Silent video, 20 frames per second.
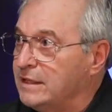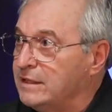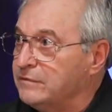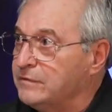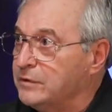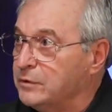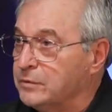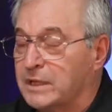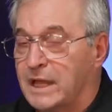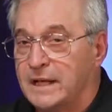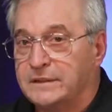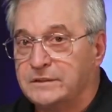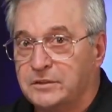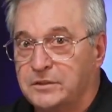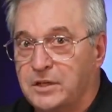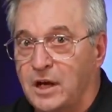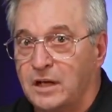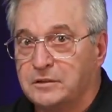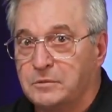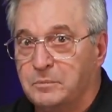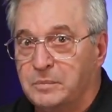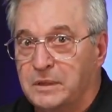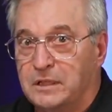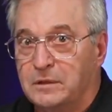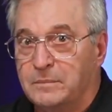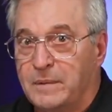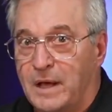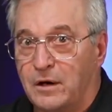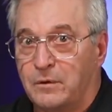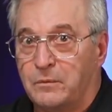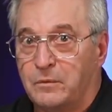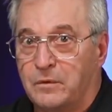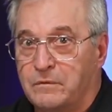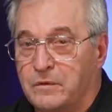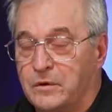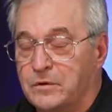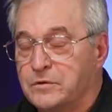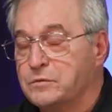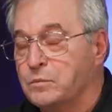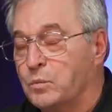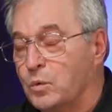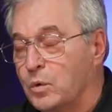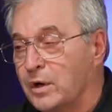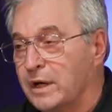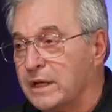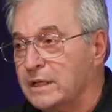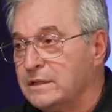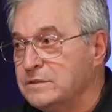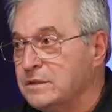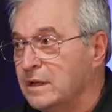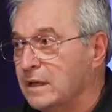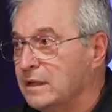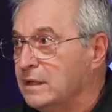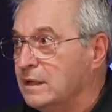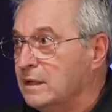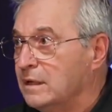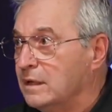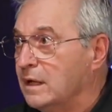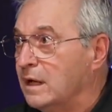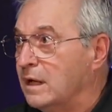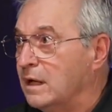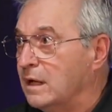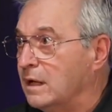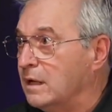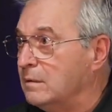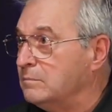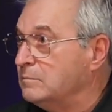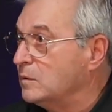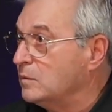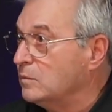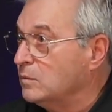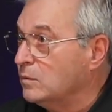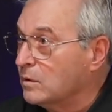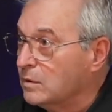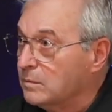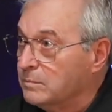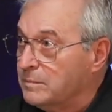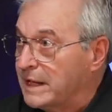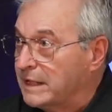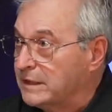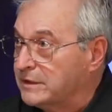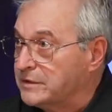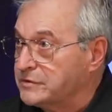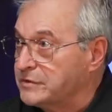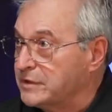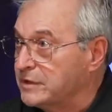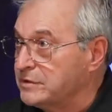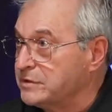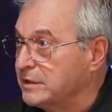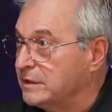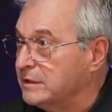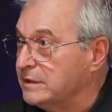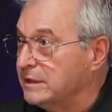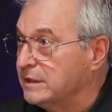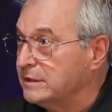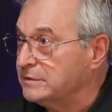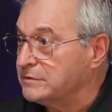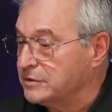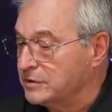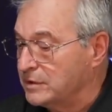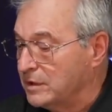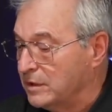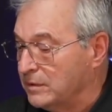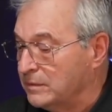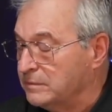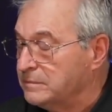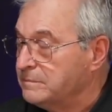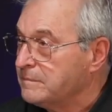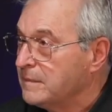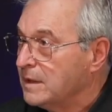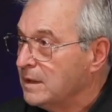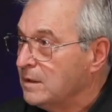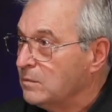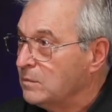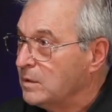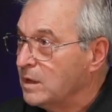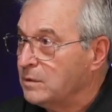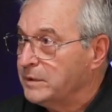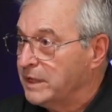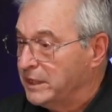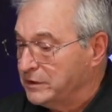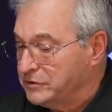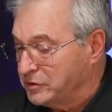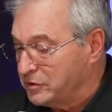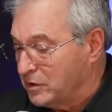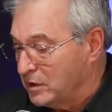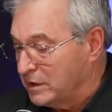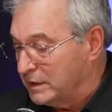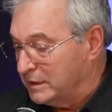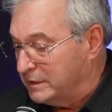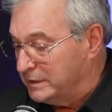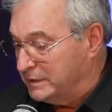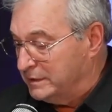if you'd like to talk to Pete about a reverse mortgage or make a decision. And so why don't we get started?